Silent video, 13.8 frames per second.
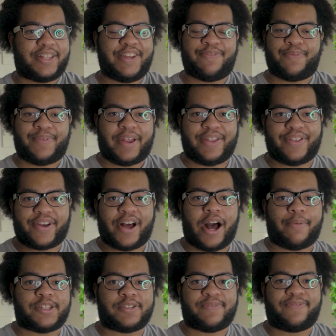leave them in the
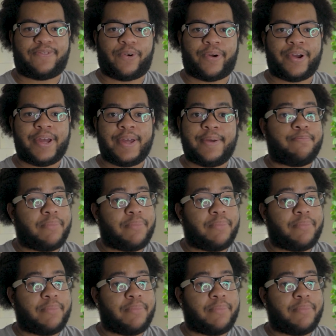comments for